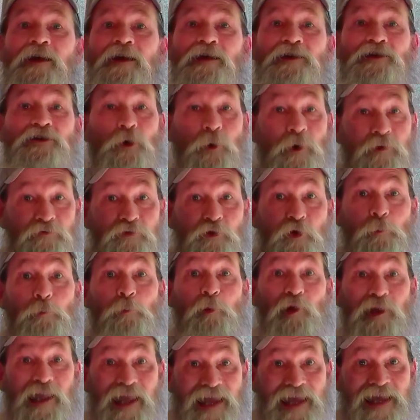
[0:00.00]
So if your
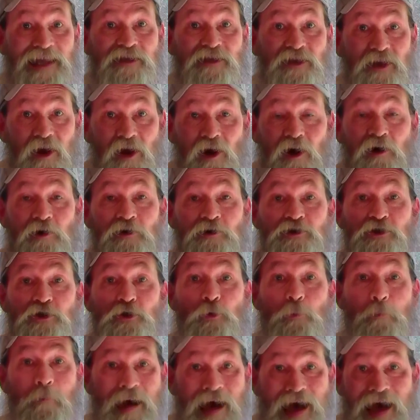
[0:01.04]
plans are to
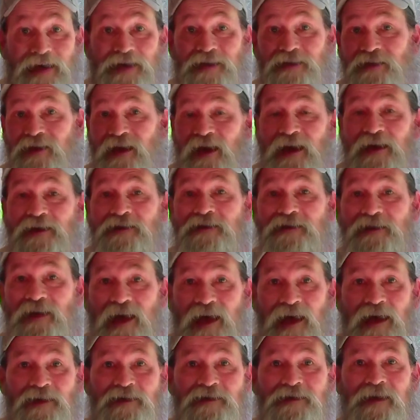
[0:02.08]
monetize
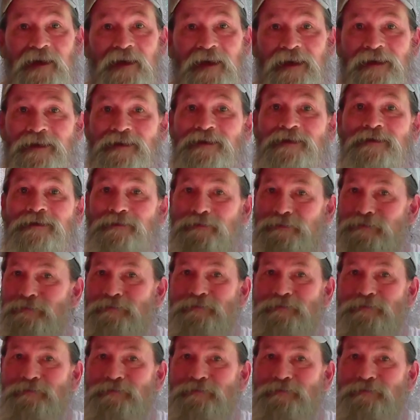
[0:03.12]
content,